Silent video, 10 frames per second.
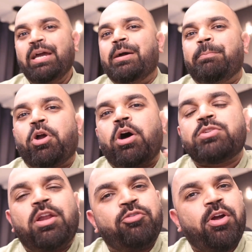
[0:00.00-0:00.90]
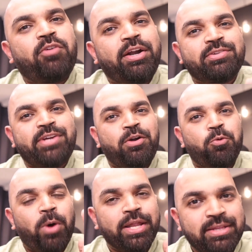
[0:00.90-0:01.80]
Because all of you have to understand
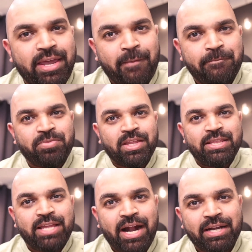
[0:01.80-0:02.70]
one thing, that